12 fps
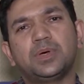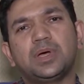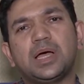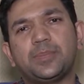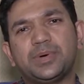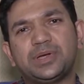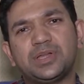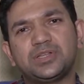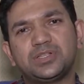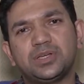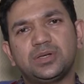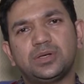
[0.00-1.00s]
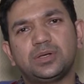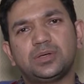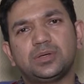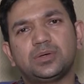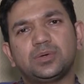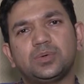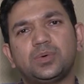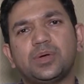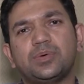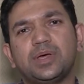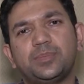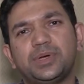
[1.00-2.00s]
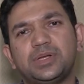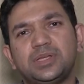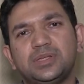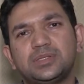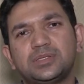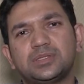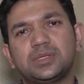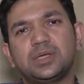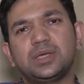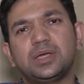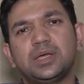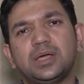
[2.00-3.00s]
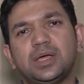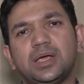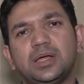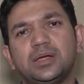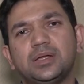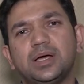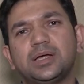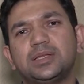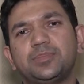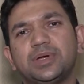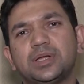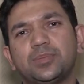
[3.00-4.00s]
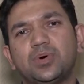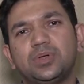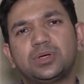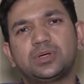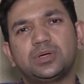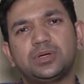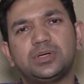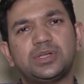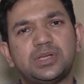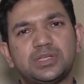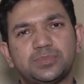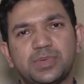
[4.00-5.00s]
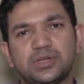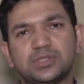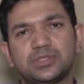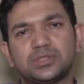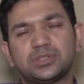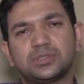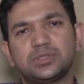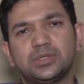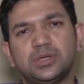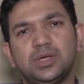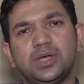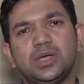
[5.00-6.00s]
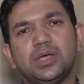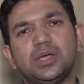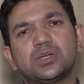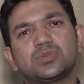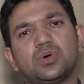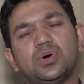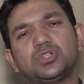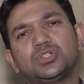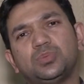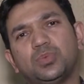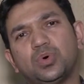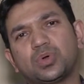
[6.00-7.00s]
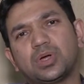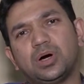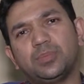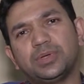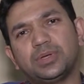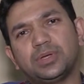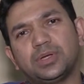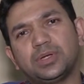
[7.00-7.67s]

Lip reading: hypertension, who have diabetes, and other metabolic derangements. It's also more common